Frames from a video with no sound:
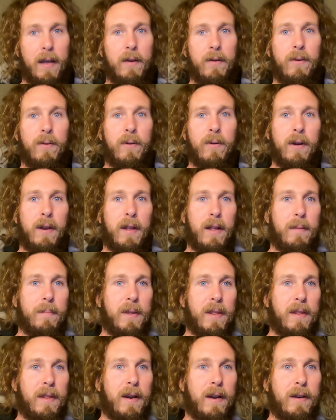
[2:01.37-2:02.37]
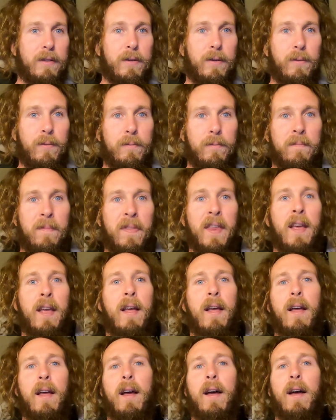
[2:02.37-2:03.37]
a horned helmet there too.
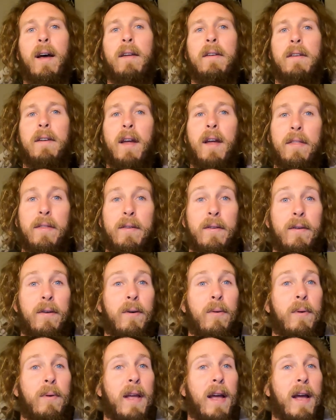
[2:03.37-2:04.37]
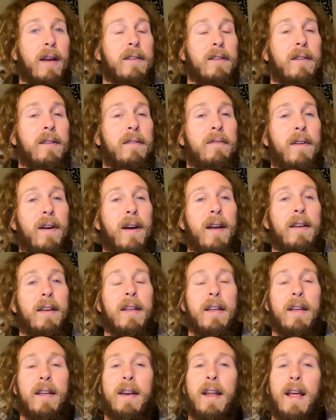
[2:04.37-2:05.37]
Another we actually find
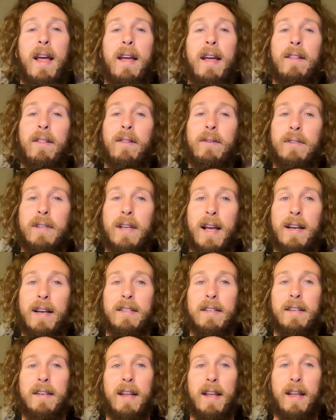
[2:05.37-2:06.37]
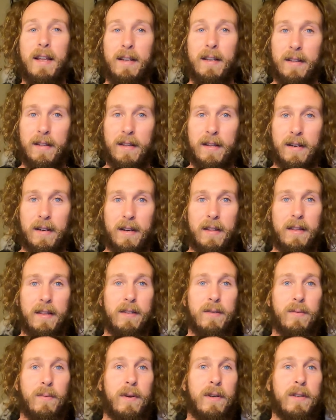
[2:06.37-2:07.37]
in Anglo-Saxon England, and
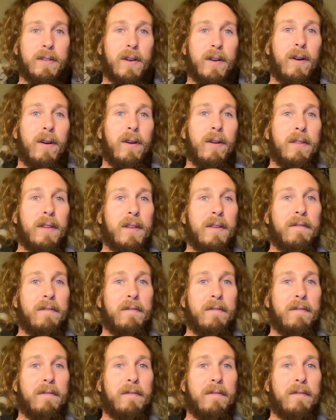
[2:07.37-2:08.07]
this one is called the